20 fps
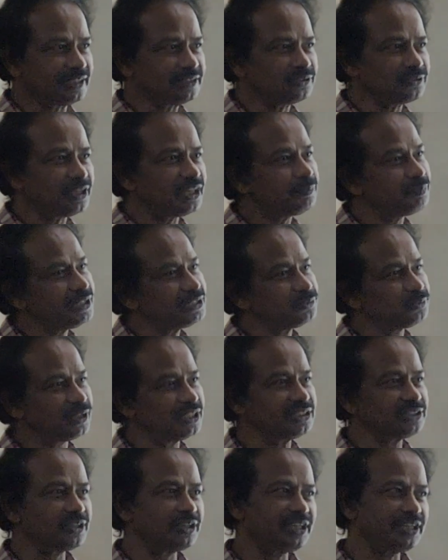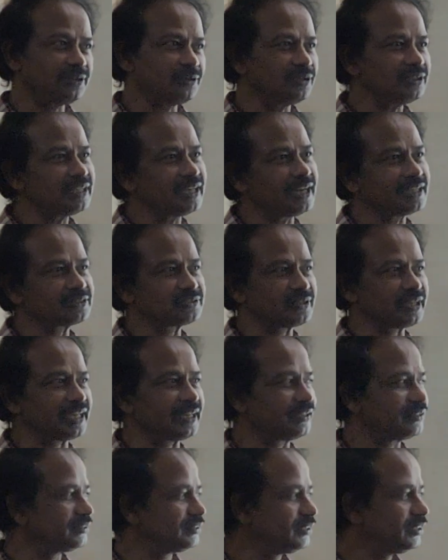x squared plus y squared equal to r
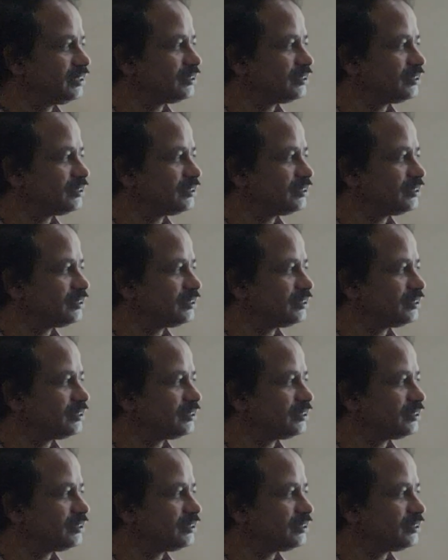squared.